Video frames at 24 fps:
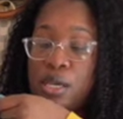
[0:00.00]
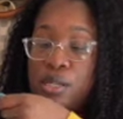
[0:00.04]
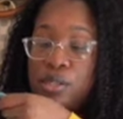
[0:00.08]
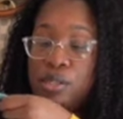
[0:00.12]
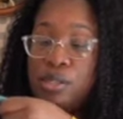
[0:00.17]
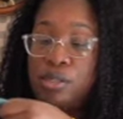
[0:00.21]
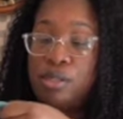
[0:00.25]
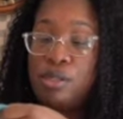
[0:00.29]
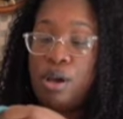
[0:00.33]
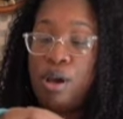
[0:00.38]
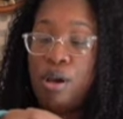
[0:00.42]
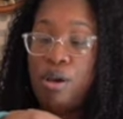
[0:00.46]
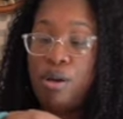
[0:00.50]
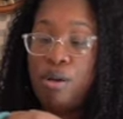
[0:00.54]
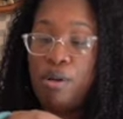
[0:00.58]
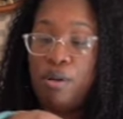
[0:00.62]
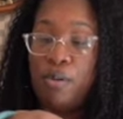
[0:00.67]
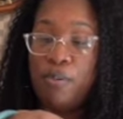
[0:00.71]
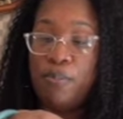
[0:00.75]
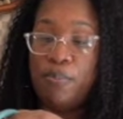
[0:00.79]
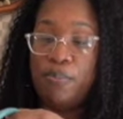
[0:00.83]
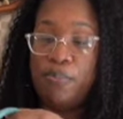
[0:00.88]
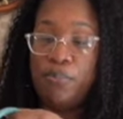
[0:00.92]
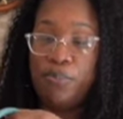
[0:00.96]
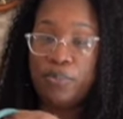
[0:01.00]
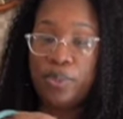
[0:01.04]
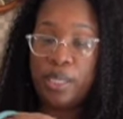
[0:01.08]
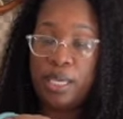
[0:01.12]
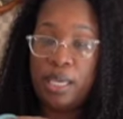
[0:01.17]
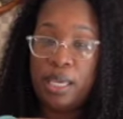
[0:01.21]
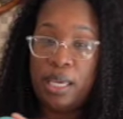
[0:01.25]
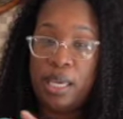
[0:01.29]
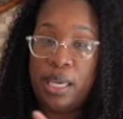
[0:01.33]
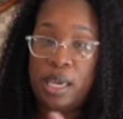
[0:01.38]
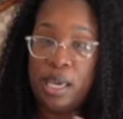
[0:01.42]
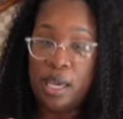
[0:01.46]
So
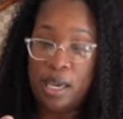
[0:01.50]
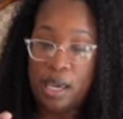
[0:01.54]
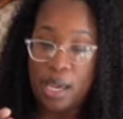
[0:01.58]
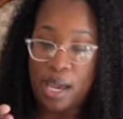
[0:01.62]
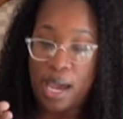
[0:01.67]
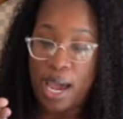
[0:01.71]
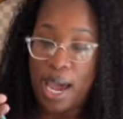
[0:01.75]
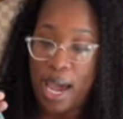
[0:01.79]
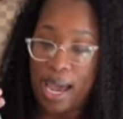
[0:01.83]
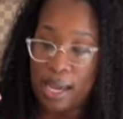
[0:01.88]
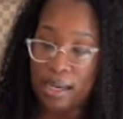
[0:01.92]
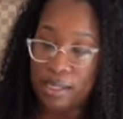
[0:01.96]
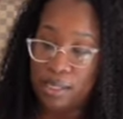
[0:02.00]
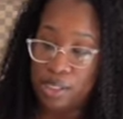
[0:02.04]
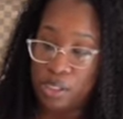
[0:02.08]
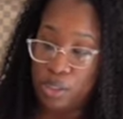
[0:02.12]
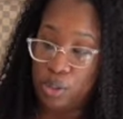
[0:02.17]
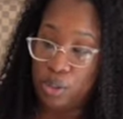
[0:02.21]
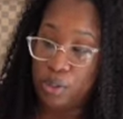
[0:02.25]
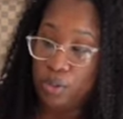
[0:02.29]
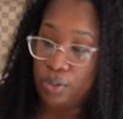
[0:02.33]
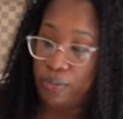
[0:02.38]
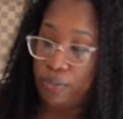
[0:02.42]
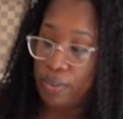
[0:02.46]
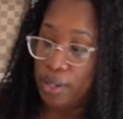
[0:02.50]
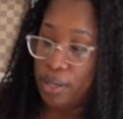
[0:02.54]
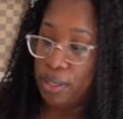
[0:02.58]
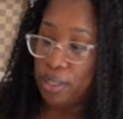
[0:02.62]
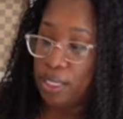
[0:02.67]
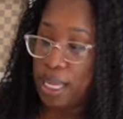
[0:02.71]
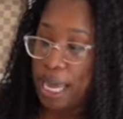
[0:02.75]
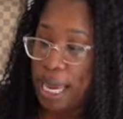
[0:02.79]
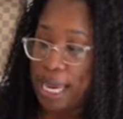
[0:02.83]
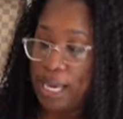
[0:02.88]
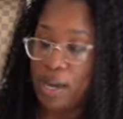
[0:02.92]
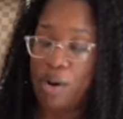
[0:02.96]
I do feel
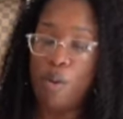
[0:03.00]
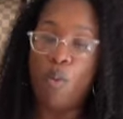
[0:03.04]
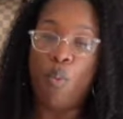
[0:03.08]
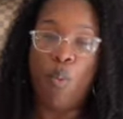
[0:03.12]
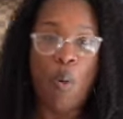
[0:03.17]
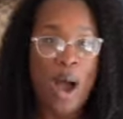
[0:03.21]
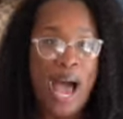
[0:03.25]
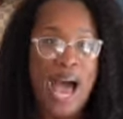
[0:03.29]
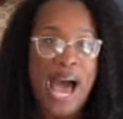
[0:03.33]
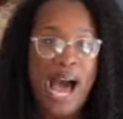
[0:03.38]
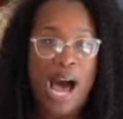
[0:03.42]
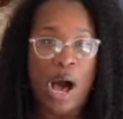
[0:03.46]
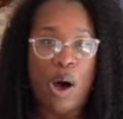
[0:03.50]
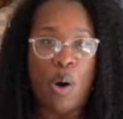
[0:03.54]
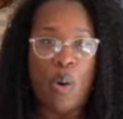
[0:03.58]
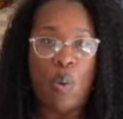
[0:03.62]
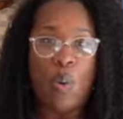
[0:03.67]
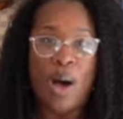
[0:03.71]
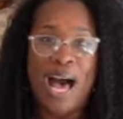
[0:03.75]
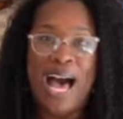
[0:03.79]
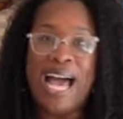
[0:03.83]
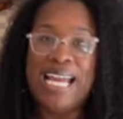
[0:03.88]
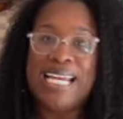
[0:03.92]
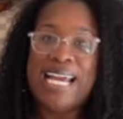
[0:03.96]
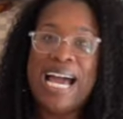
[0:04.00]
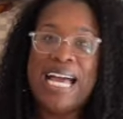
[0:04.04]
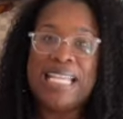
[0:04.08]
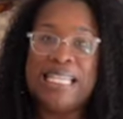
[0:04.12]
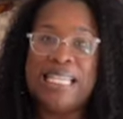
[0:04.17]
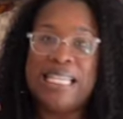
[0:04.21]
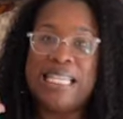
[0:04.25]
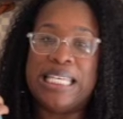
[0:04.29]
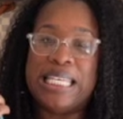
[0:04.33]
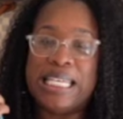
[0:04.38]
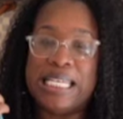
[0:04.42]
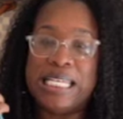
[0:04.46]
like, wow, I
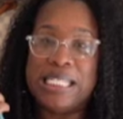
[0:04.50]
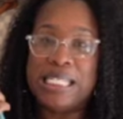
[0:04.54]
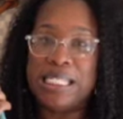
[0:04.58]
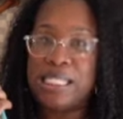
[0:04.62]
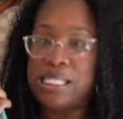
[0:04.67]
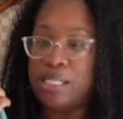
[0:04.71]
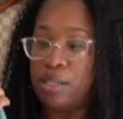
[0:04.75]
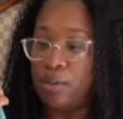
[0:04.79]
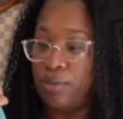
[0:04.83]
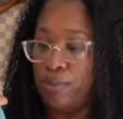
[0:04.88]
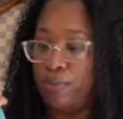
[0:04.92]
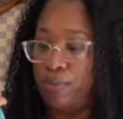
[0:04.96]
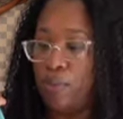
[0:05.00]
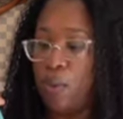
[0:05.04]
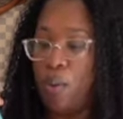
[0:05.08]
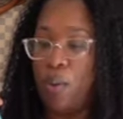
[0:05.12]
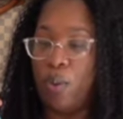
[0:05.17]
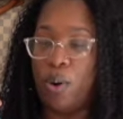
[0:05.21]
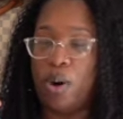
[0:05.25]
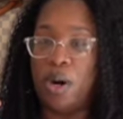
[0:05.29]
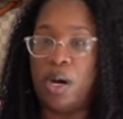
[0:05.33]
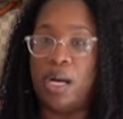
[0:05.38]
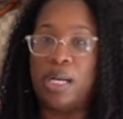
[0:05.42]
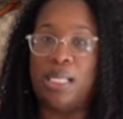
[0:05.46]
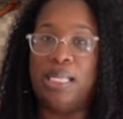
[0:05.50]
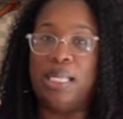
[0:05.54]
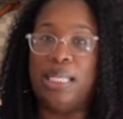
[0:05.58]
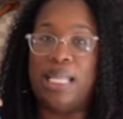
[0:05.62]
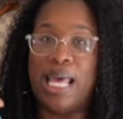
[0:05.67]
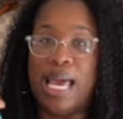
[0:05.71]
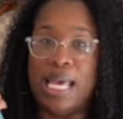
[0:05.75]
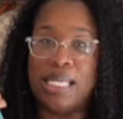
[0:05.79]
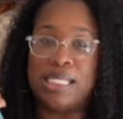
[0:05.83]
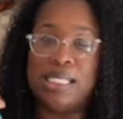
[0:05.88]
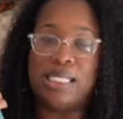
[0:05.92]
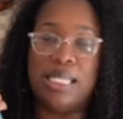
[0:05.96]
got this for
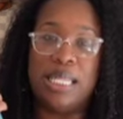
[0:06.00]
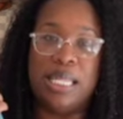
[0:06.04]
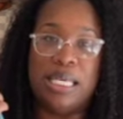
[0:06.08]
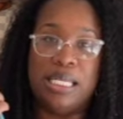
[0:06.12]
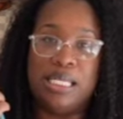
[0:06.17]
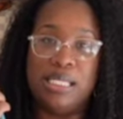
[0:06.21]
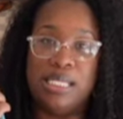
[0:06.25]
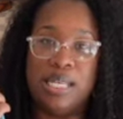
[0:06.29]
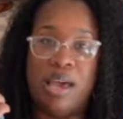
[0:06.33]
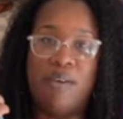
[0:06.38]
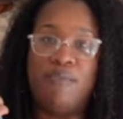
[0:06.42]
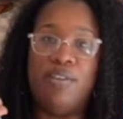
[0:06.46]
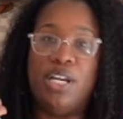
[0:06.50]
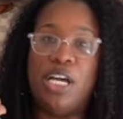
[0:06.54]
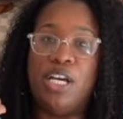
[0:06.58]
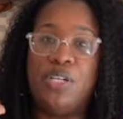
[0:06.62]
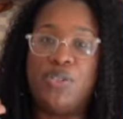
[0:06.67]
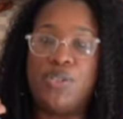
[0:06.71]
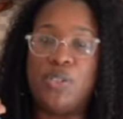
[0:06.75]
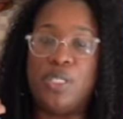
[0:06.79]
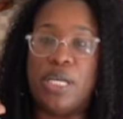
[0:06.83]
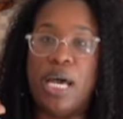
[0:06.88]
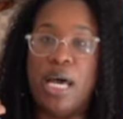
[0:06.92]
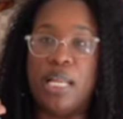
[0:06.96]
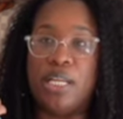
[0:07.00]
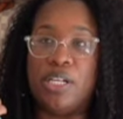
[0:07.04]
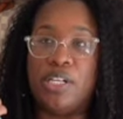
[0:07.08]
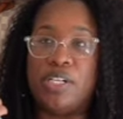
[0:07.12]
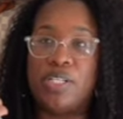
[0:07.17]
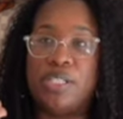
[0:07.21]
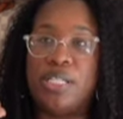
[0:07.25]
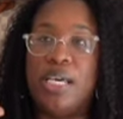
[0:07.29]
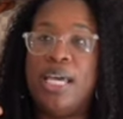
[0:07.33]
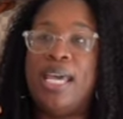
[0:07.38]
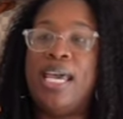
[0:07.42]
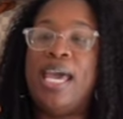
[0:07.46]
less than
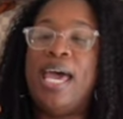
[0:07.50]
$700.